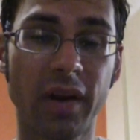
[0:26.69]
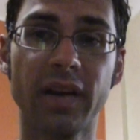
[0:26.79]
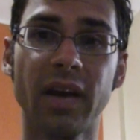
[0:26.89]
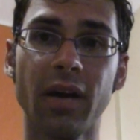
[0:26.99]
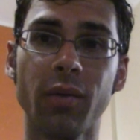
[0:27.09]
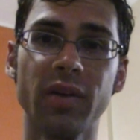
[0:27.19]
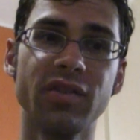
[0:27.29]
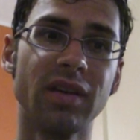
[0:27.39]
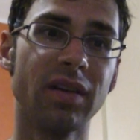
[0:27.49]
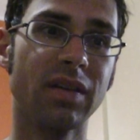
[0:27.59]
right now,
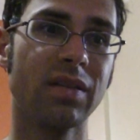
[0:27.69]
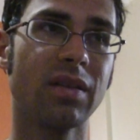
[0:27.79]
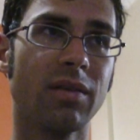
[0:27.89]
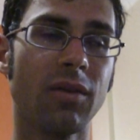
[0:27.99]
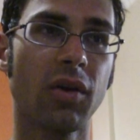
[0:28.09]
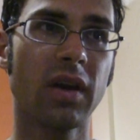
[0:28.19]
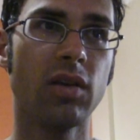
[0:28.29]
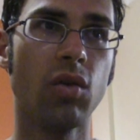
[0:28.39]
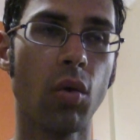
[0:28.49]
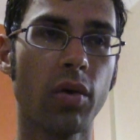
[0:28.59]
which is a very
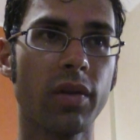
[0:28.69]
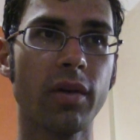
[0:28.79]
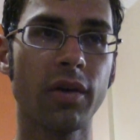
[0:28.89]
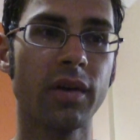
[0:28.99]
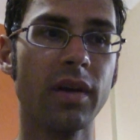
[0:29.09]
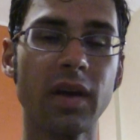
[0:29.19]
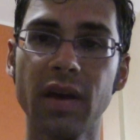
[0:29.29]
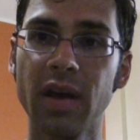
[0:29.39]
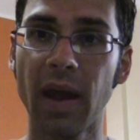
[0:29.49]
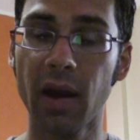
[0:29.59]
northern
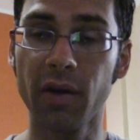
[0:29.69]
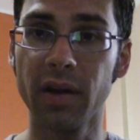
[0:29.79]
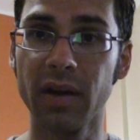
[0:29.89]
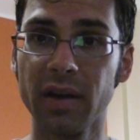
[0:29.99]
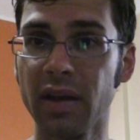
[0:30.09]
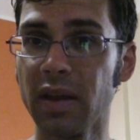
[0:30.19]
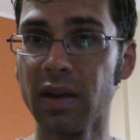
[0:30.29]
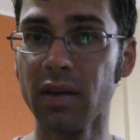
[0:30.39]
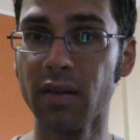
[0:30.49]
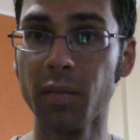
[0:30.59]
area
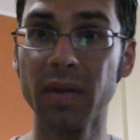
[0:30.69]
in the